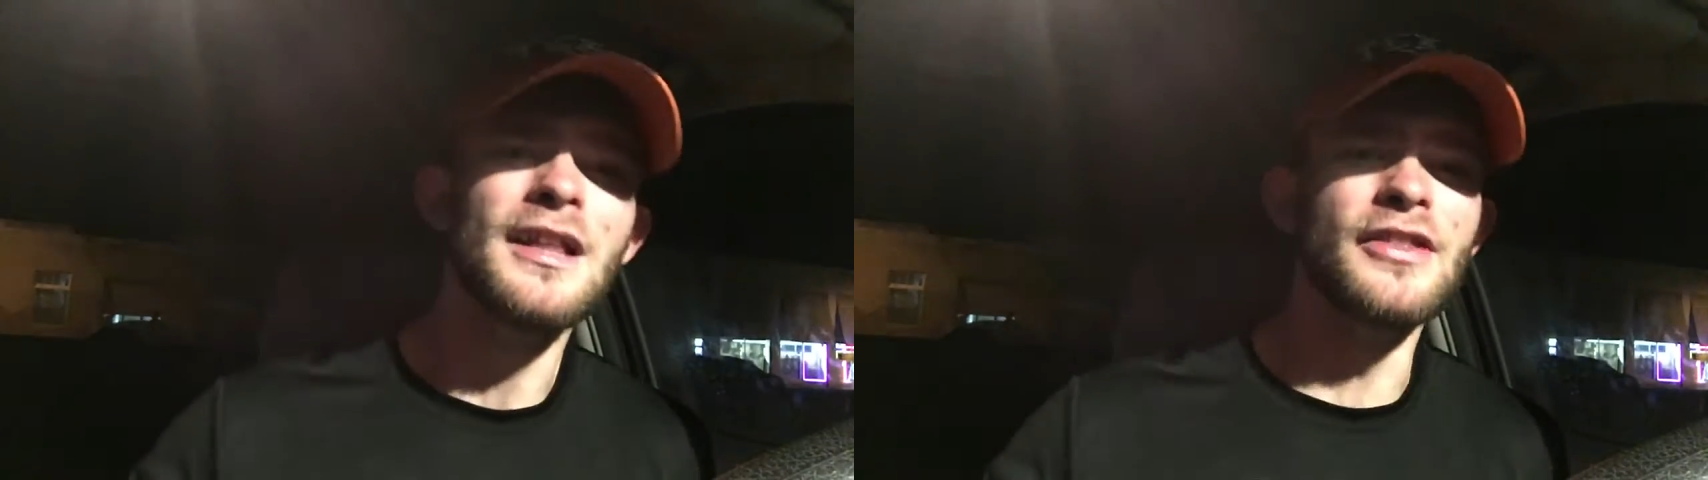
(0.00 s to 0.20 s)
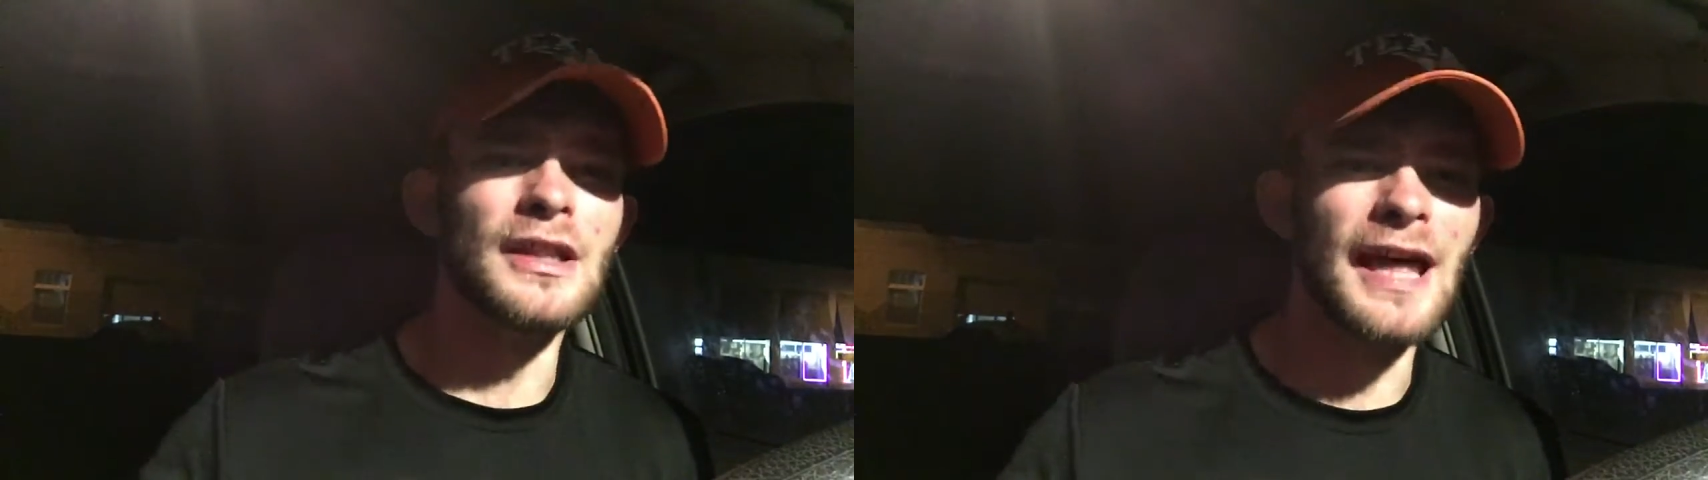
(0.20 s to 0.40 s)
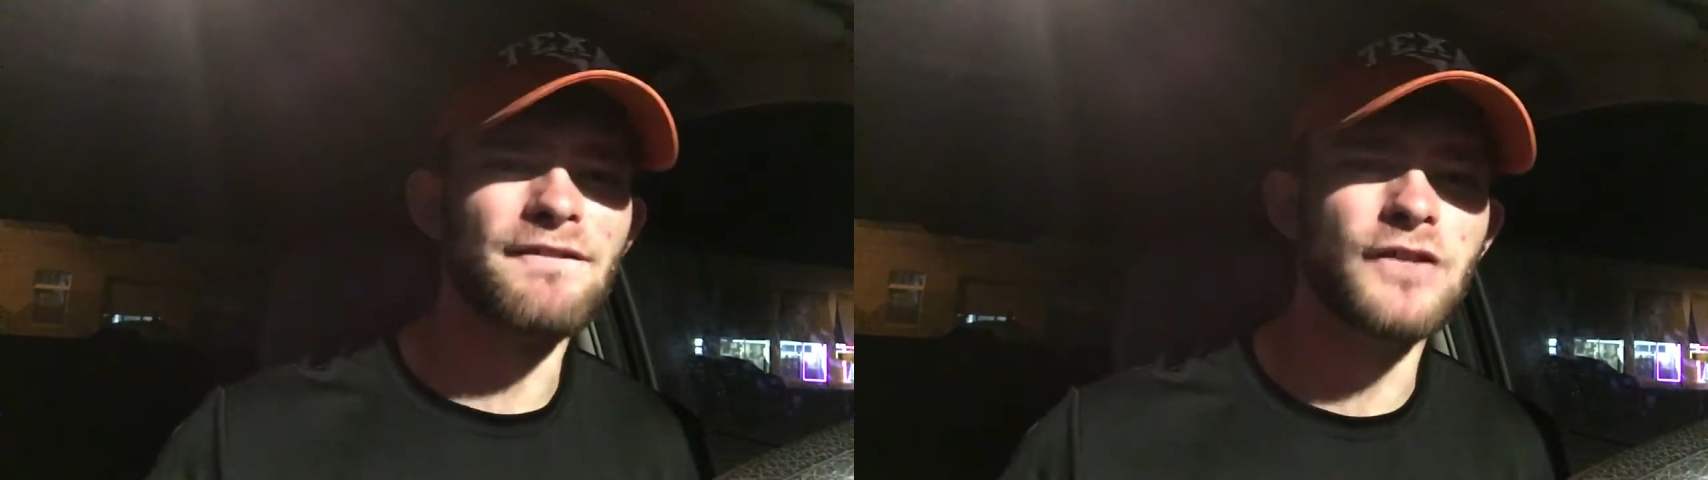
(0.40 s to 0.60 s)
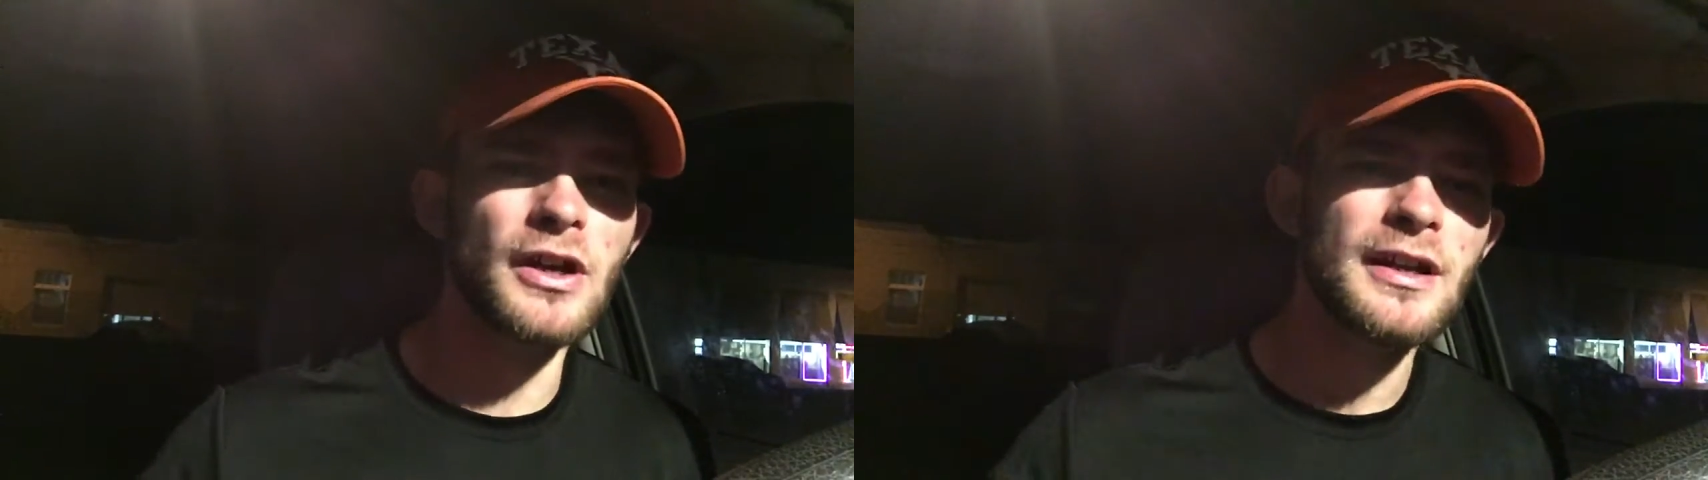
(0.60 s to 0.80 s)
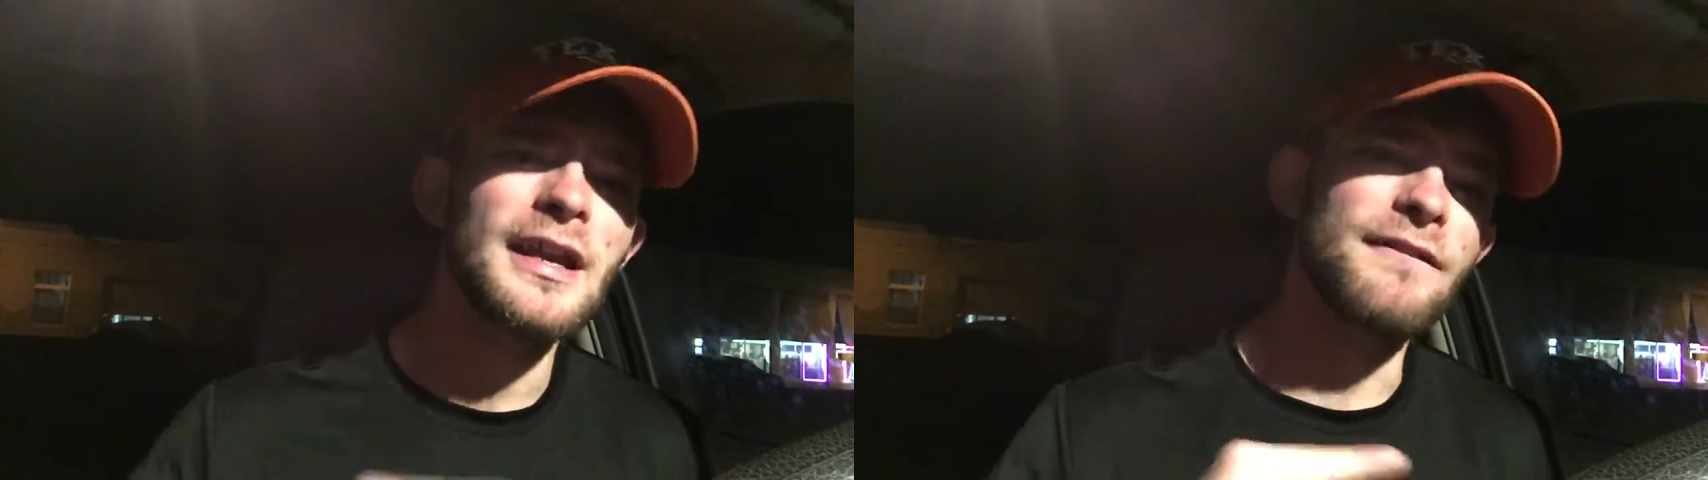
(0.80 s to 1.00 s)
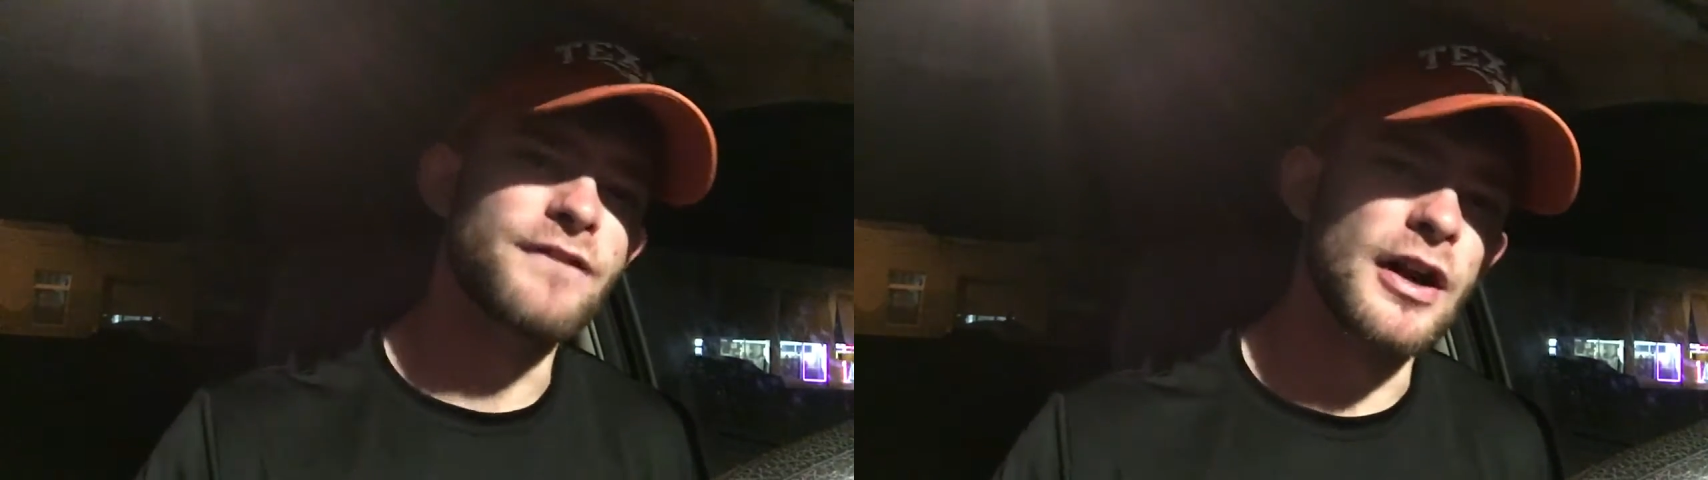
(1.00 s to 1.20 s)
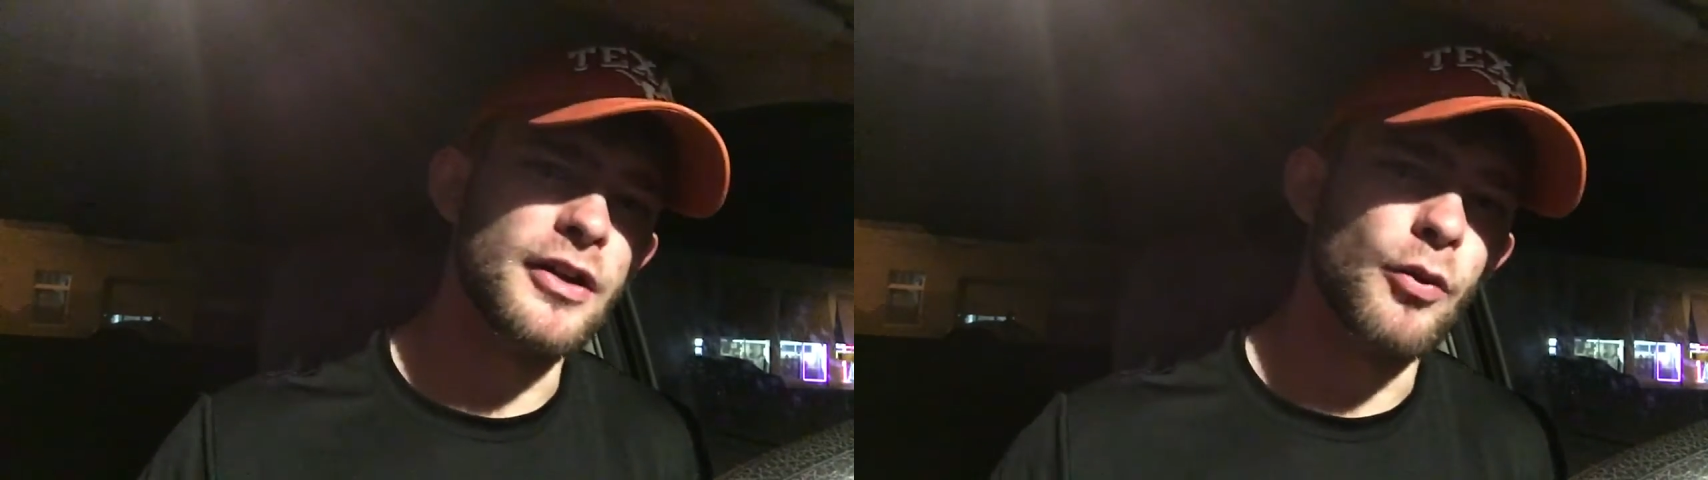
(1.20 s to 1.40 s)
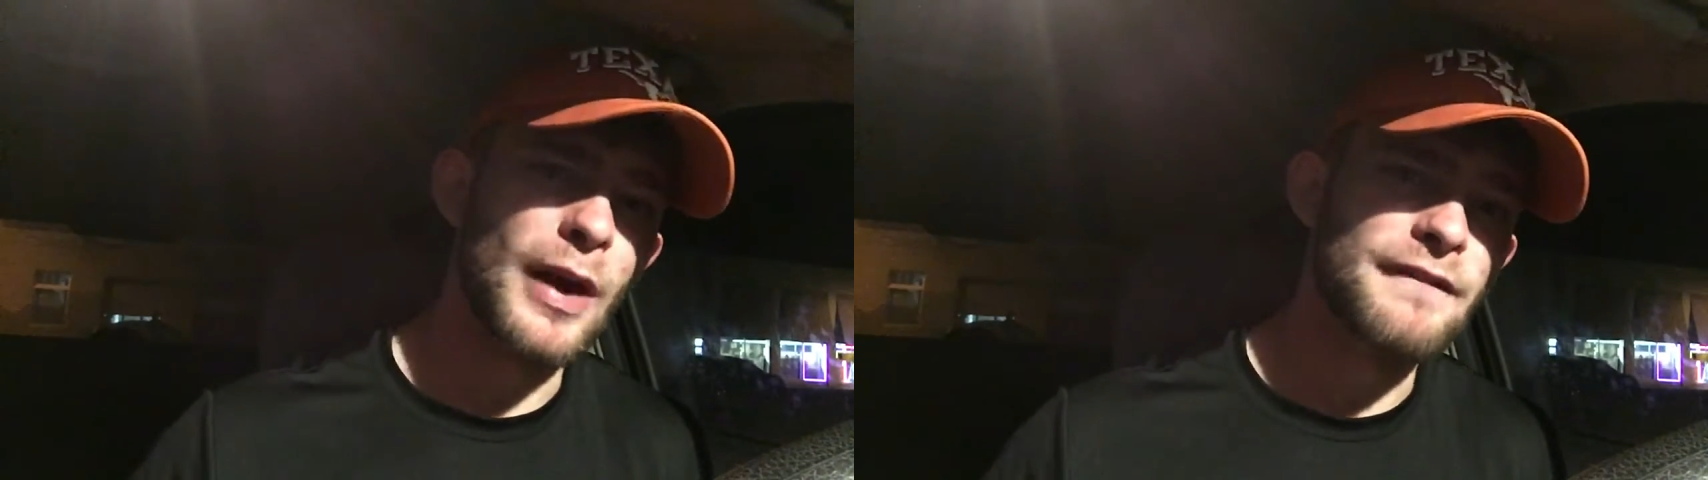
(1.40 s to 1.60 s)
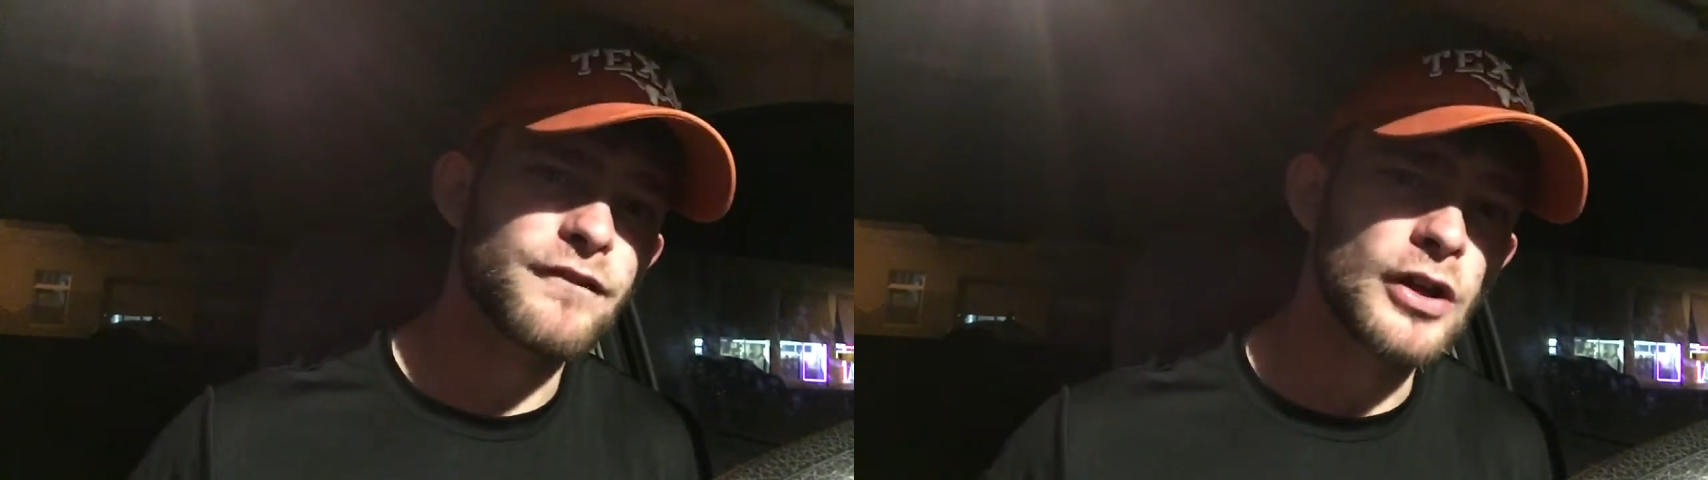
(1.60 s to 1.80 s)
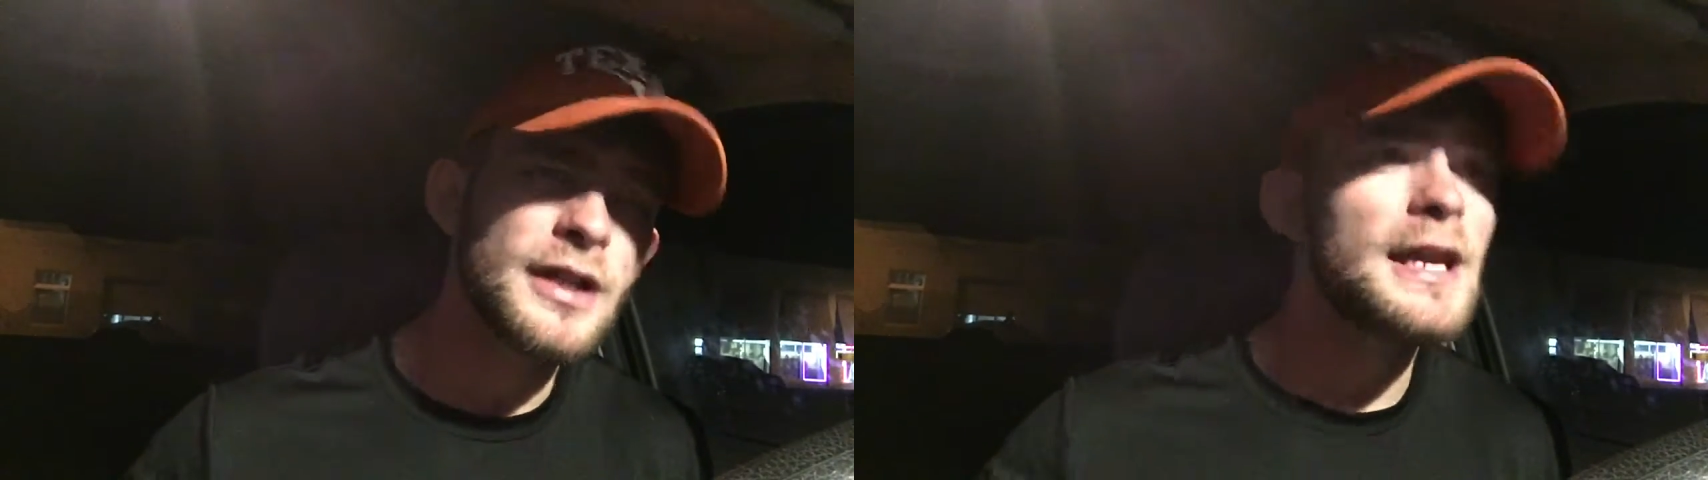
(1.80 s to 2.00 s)
the left foot in front of the right
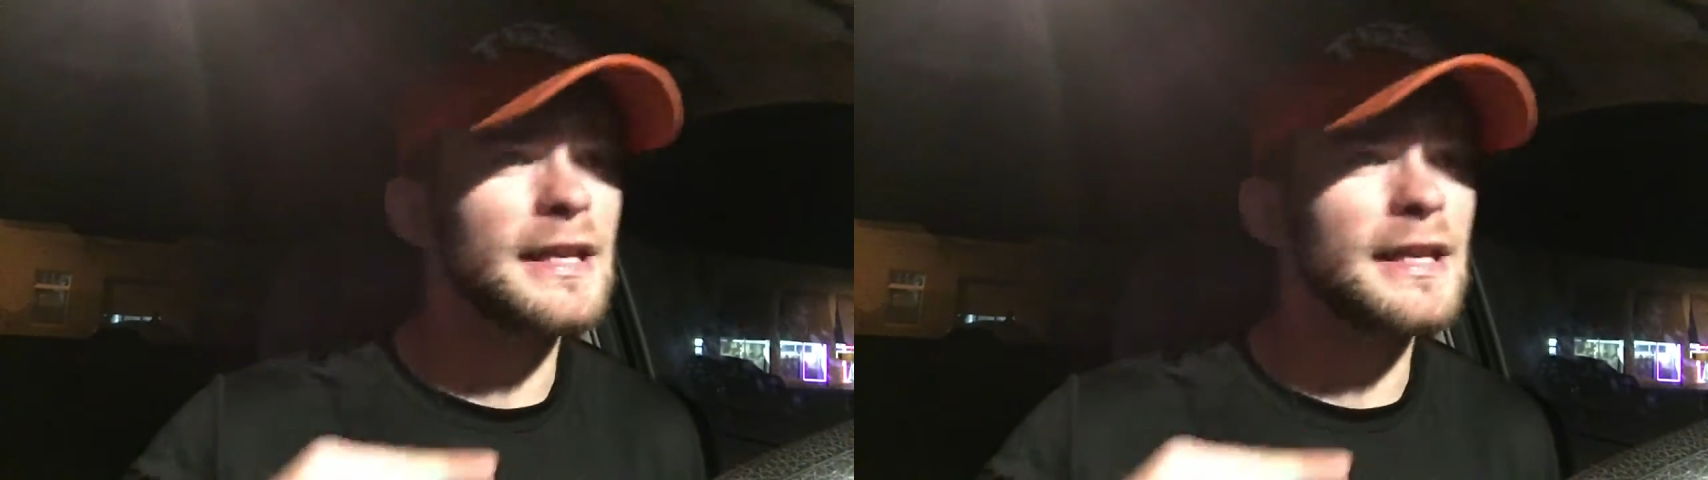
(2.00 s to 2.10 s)
foot